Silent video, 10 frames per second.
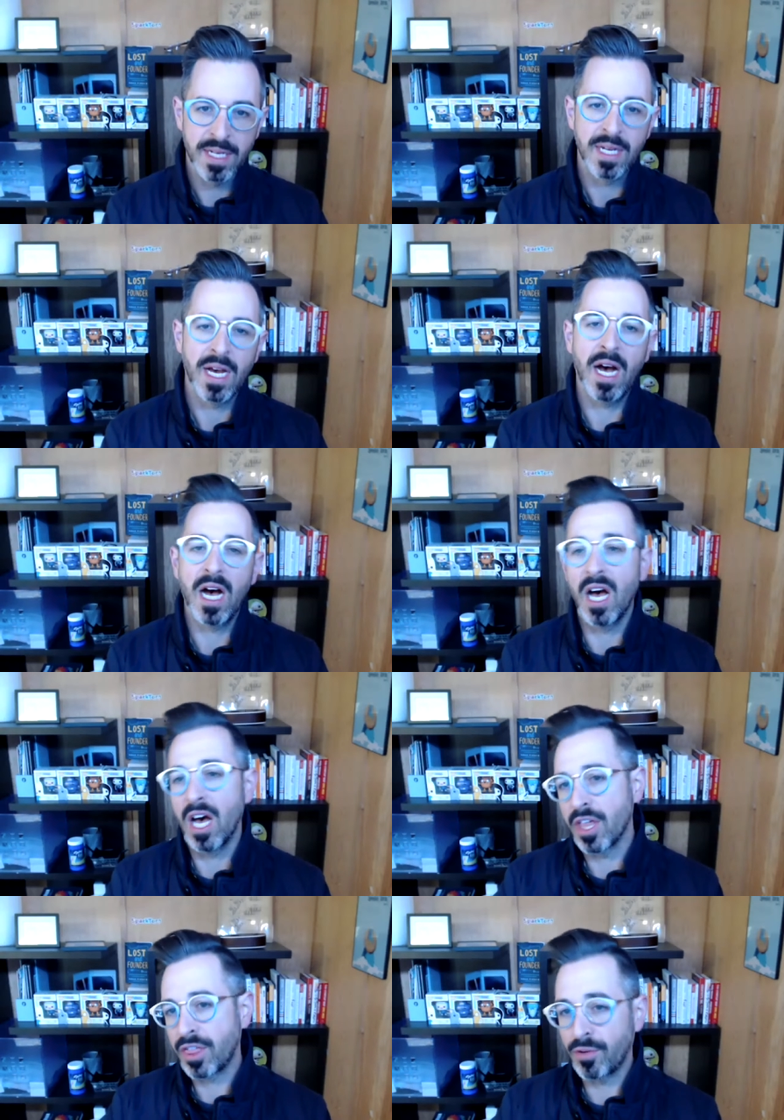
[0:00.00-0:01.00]

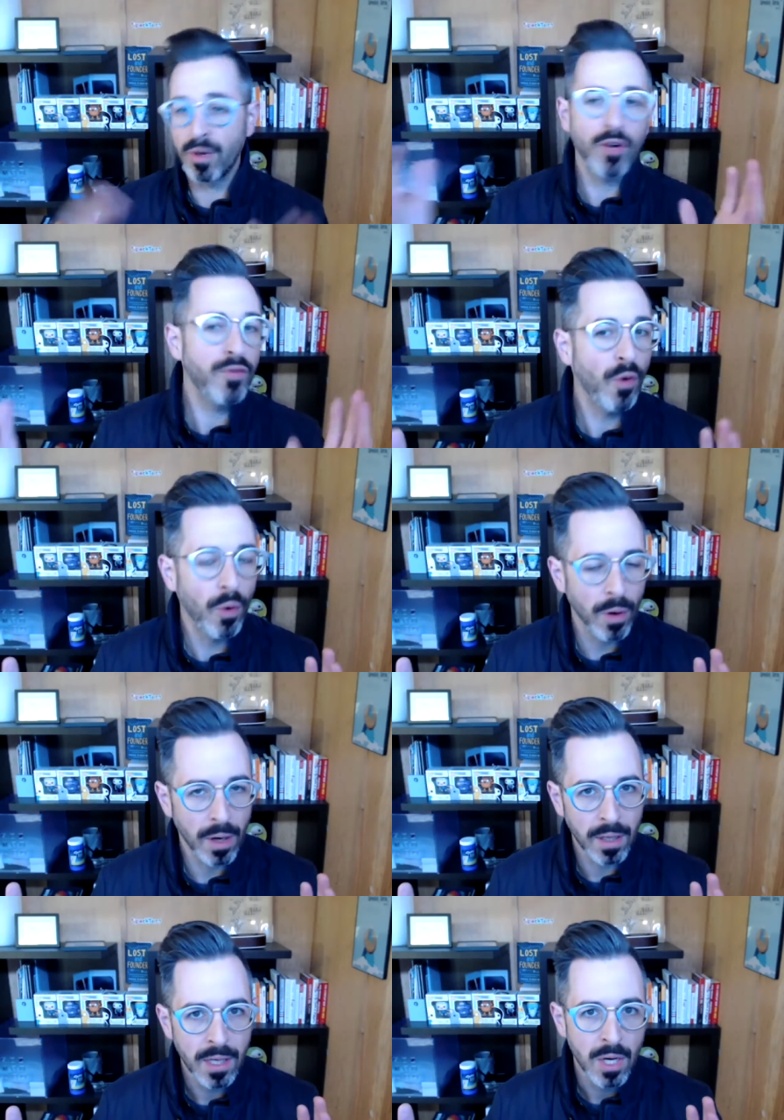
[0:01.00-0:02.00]
Uh, three or
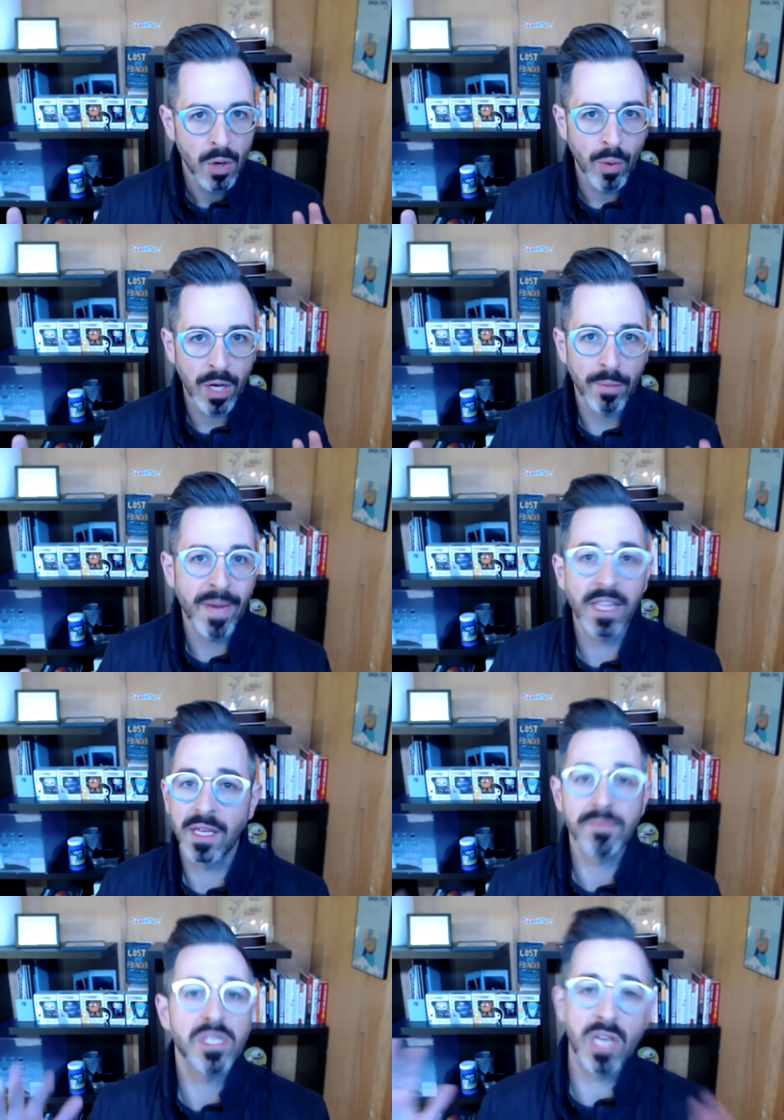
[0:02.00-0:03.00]
four will make
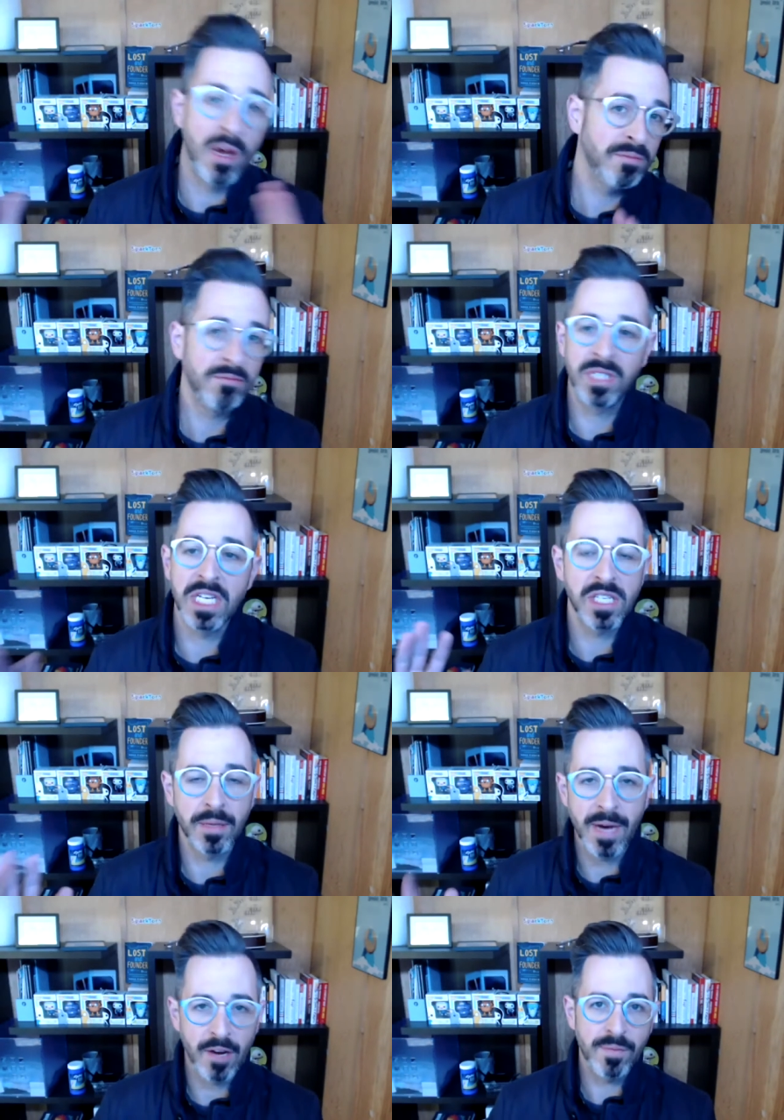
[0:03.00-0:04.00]
them some decent
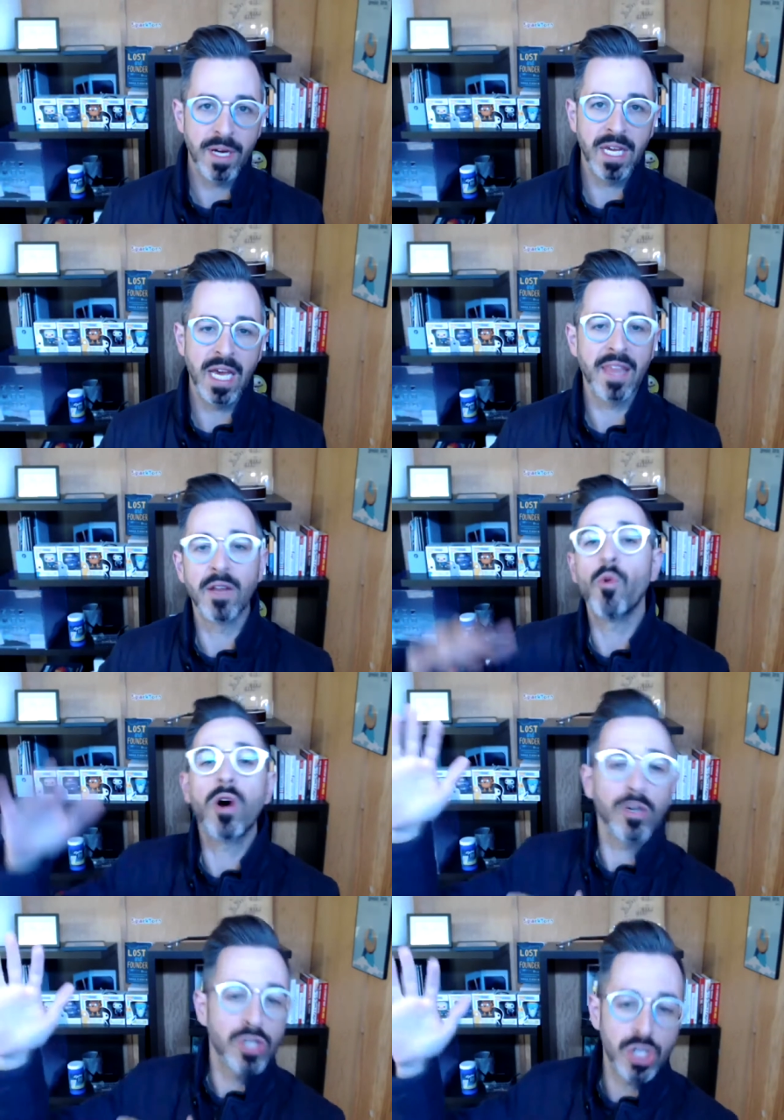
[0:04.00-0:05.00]
amount of money, and then
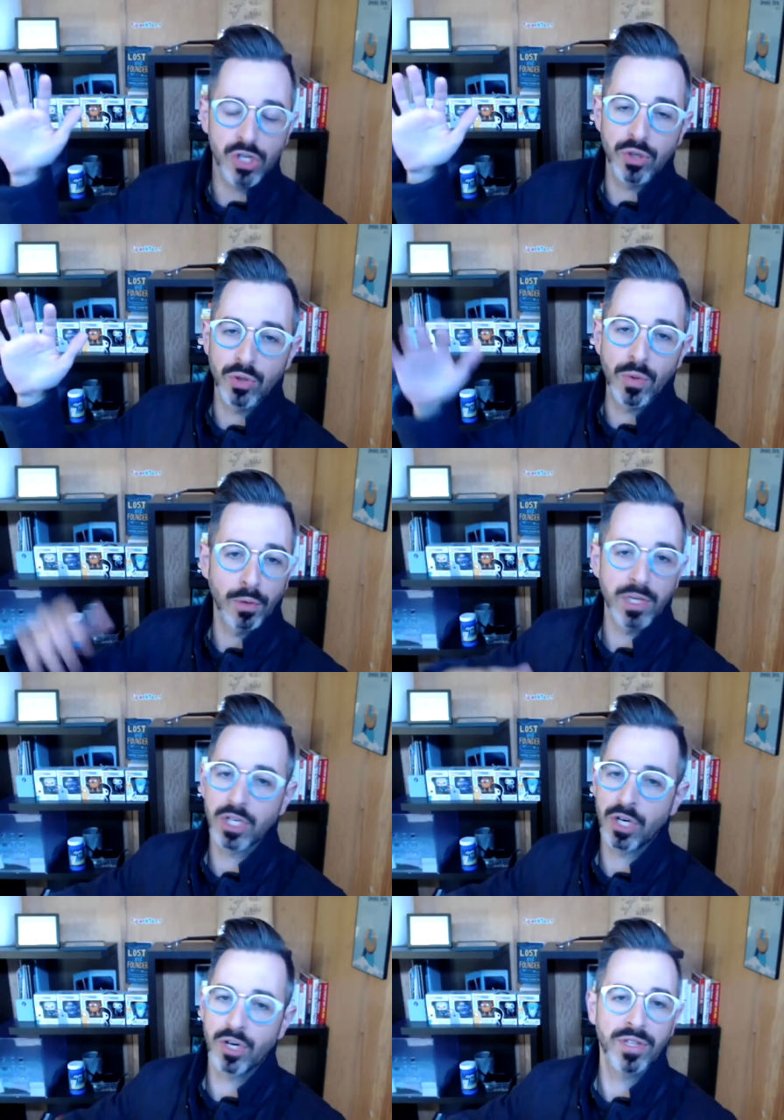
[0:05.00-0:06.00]
one or two will
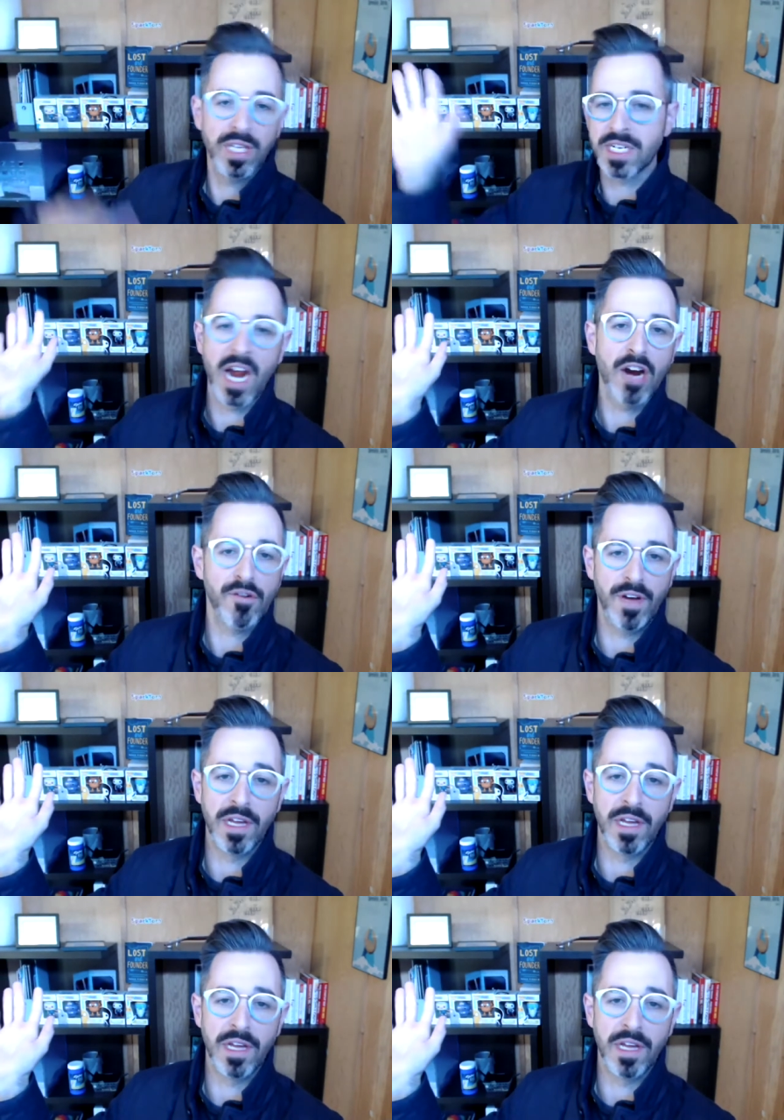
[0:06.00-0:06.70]
return the entire fund.